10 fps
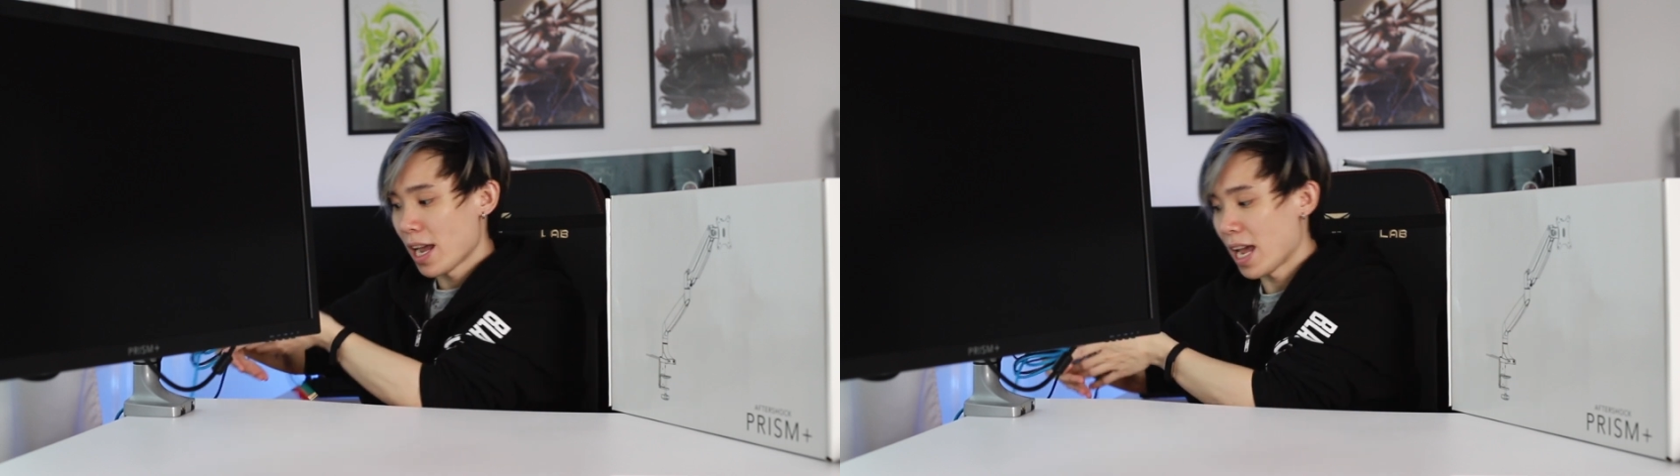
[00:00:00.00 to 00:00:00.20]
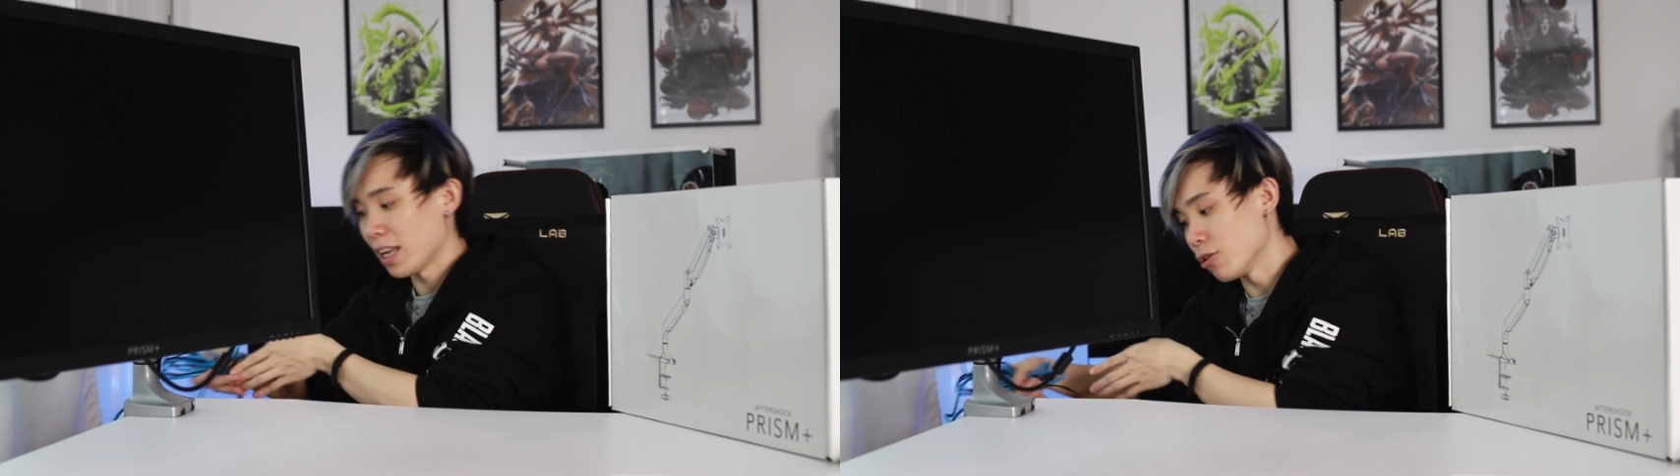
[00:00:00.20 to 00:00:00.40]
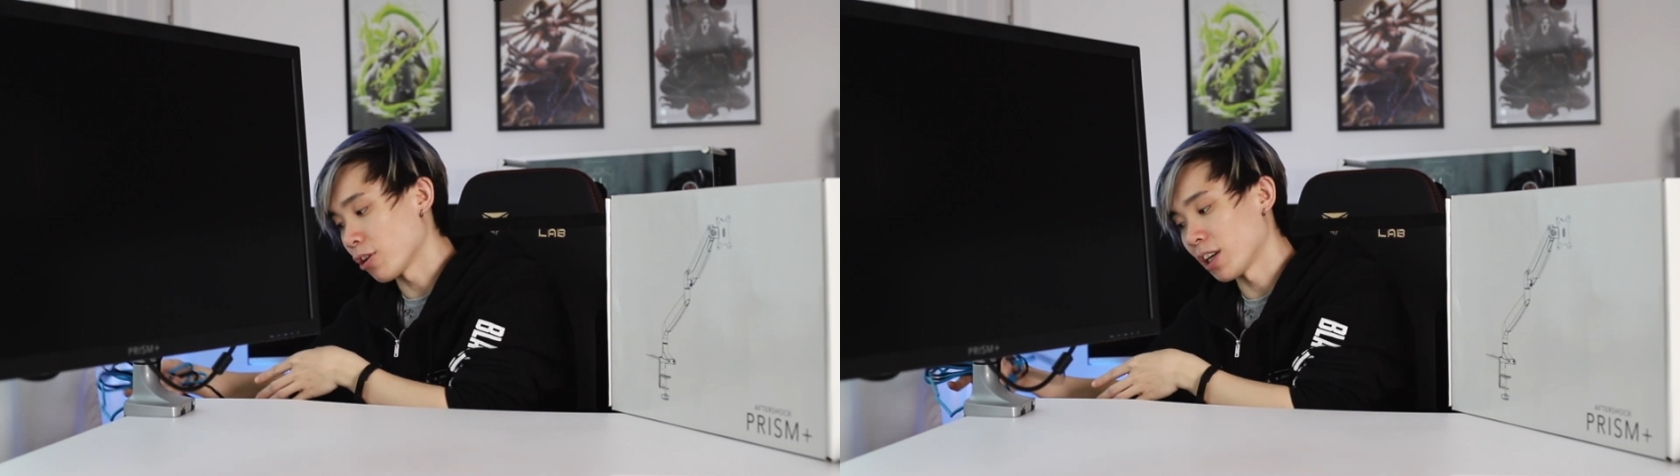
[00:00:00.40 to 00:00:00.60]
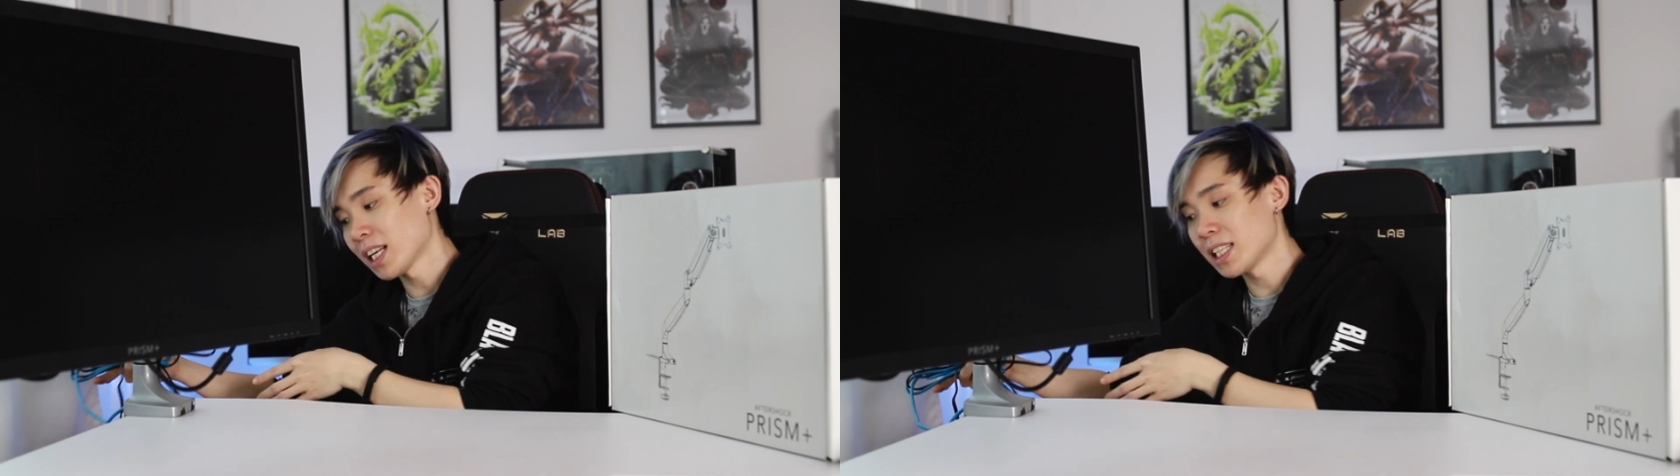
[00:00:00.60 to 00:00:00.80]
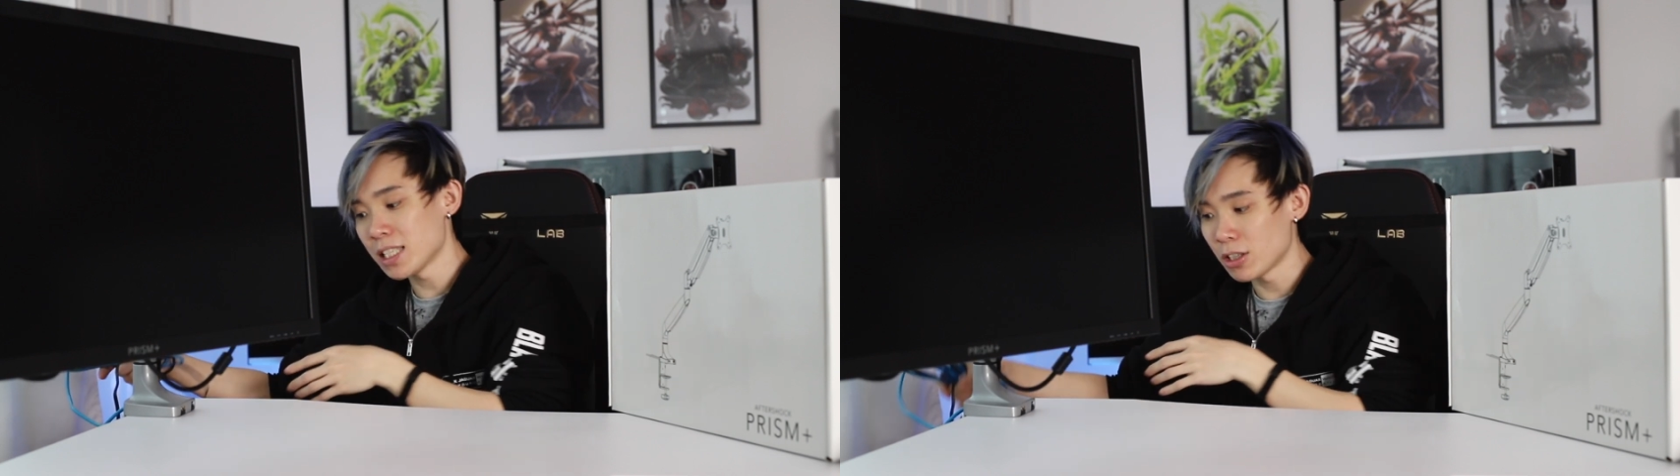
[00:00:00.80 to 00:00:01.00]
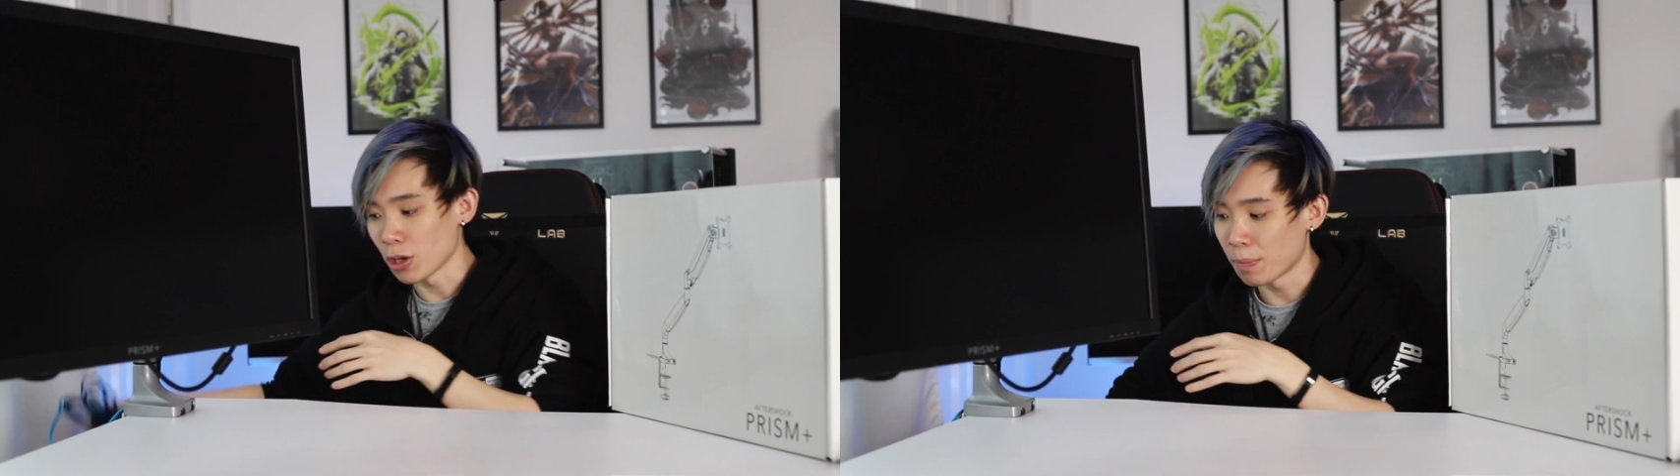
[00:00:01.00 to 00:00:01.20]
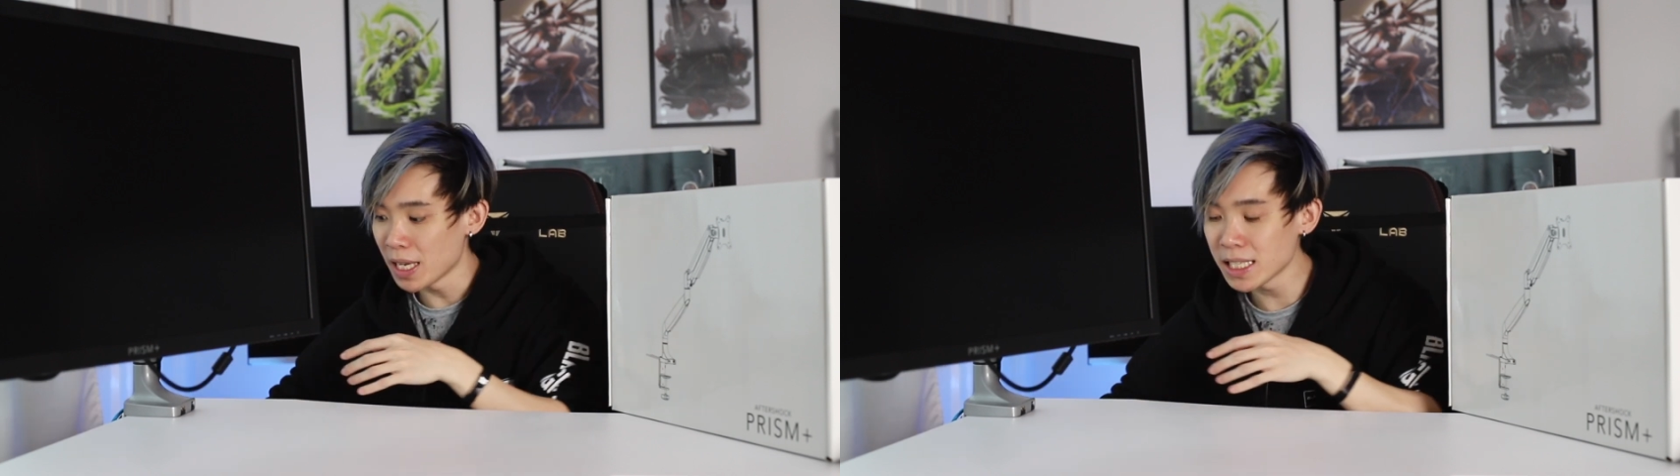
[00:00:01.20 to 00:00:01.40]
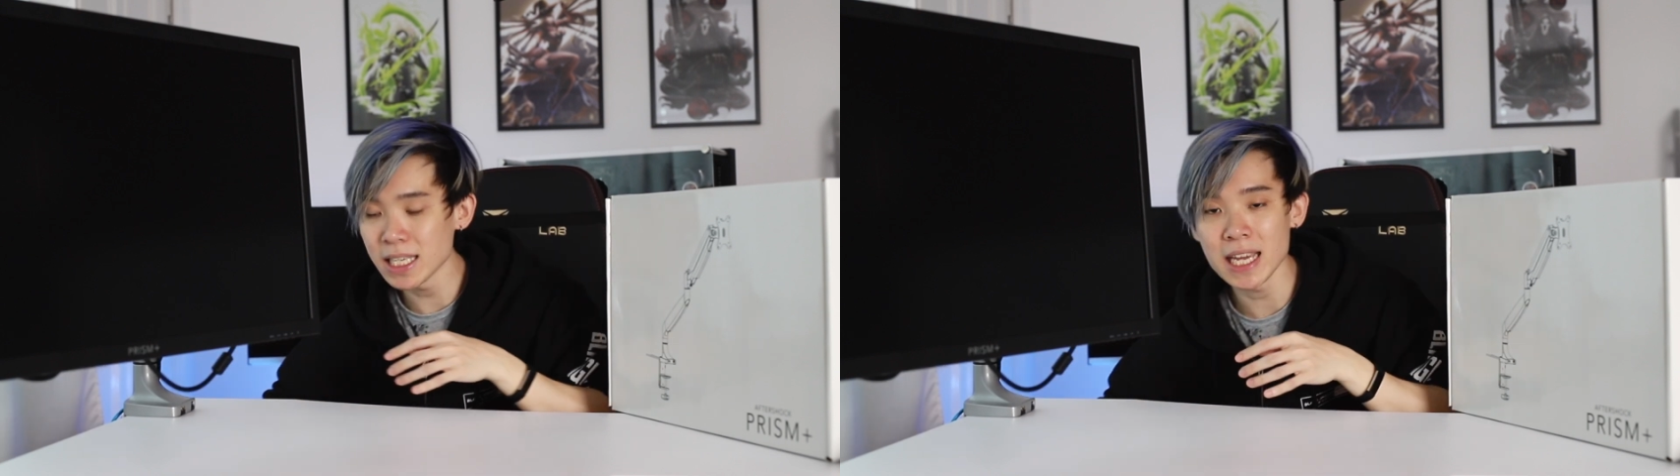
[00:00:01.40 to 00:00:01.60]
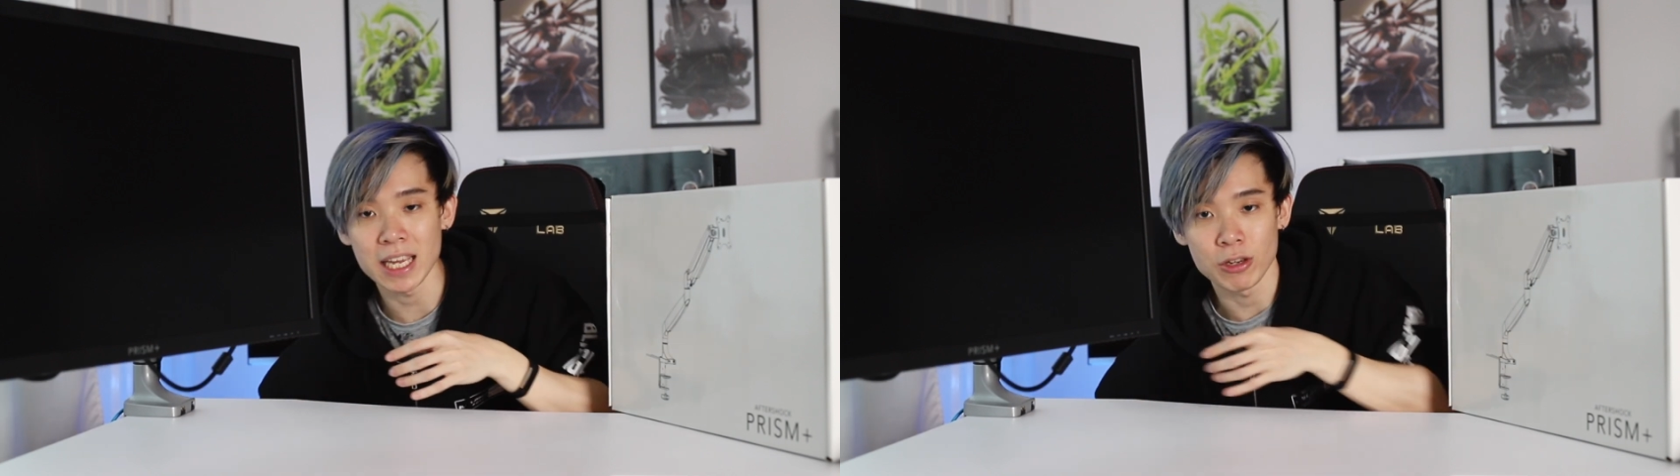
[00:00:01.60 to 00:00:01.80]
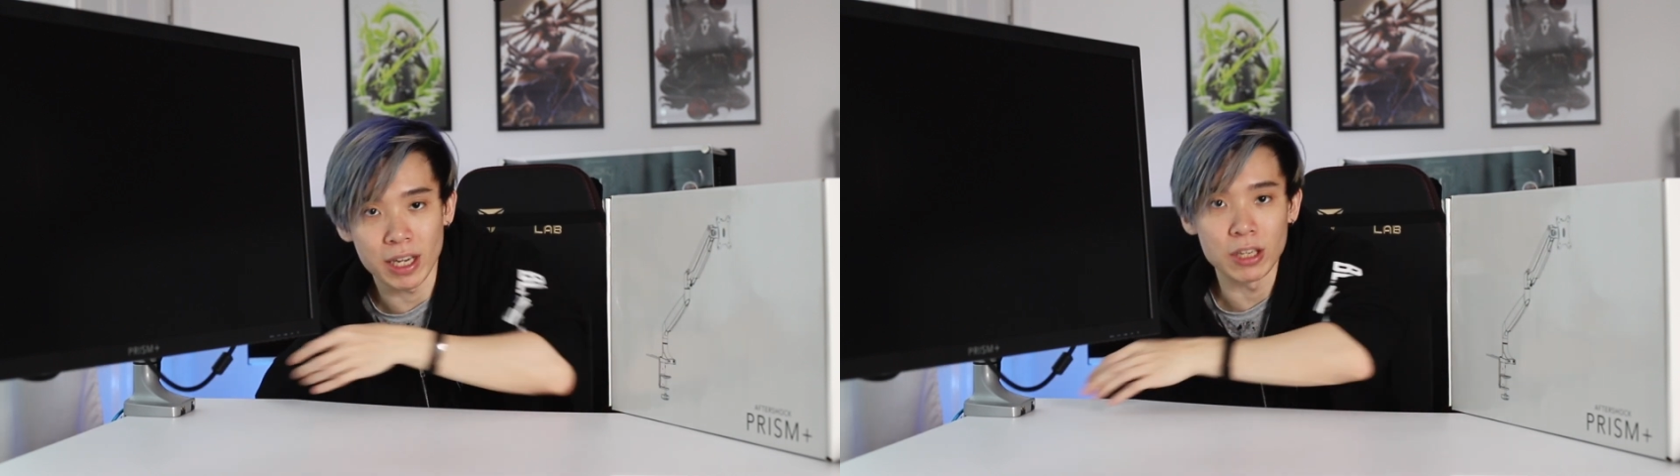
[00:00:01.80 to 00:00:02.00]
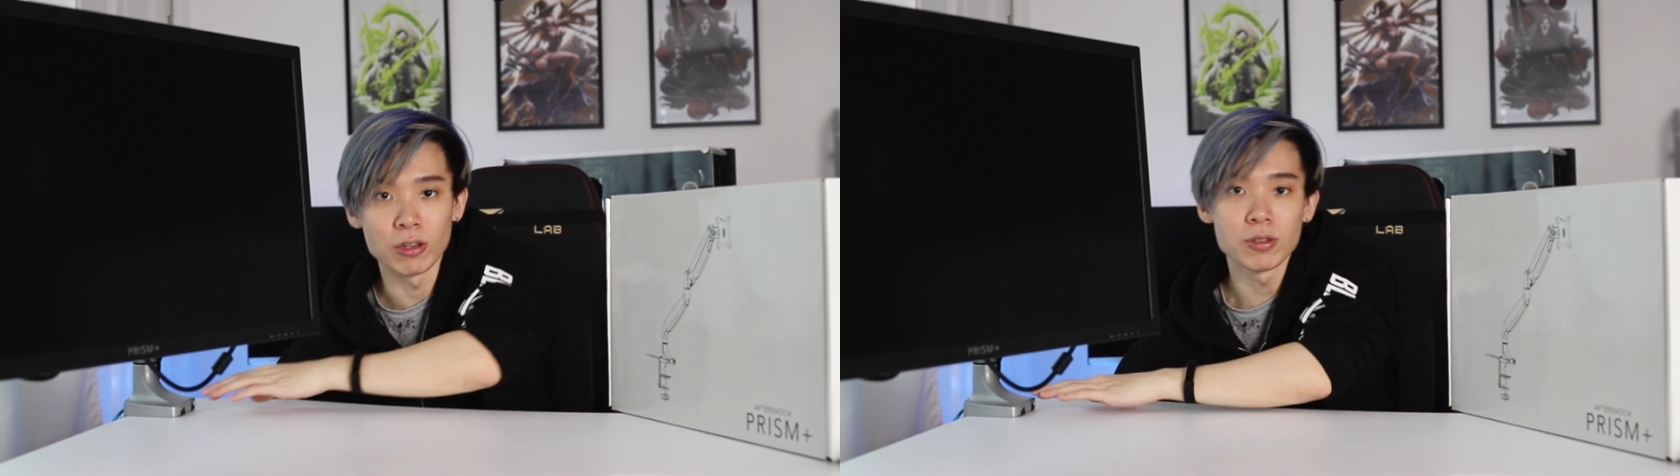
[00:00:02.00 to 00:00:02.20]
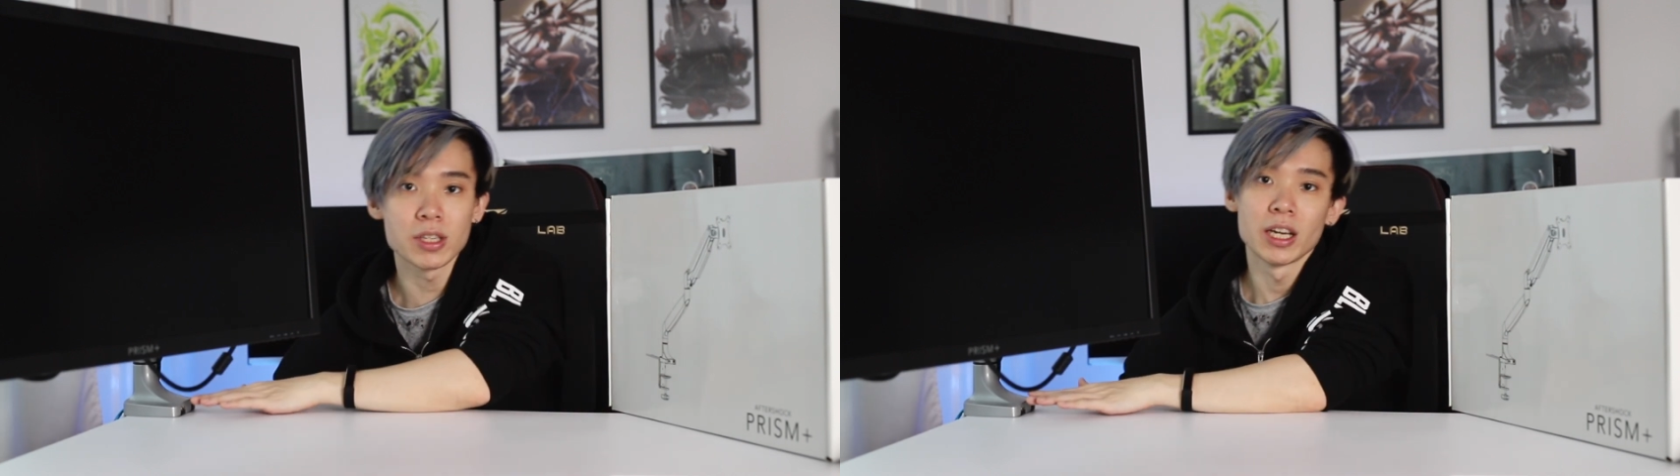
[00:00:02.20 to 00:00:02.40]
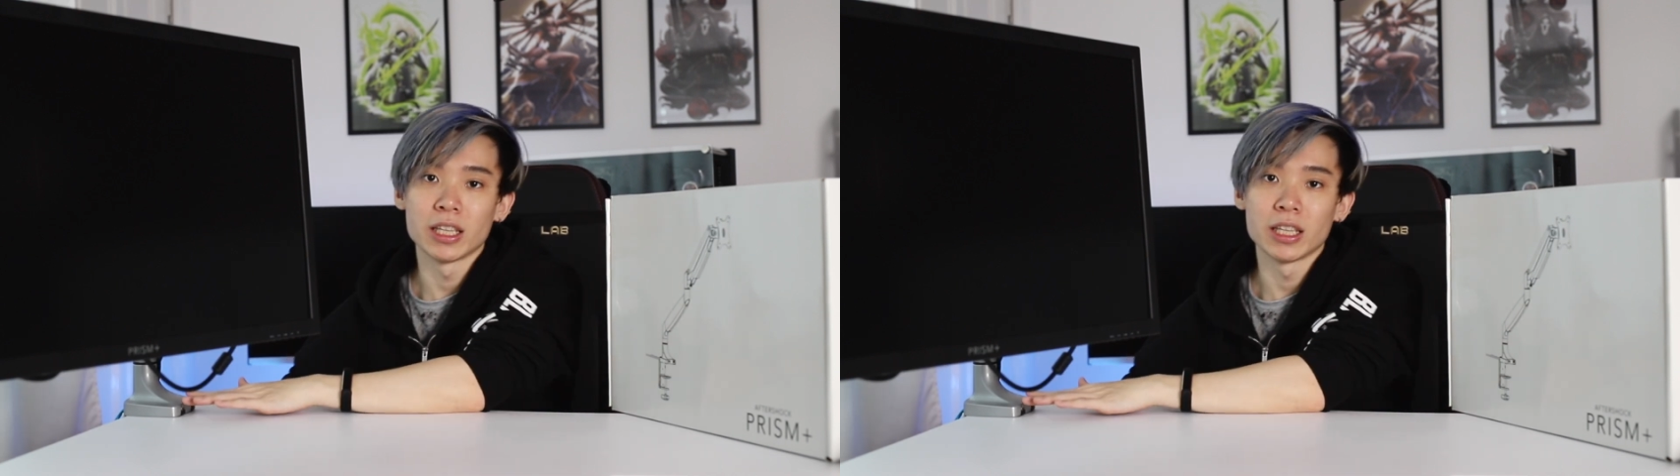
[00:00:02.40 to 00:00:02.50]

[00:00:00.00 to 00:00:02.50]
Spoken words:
and you connect these to your PC and you can use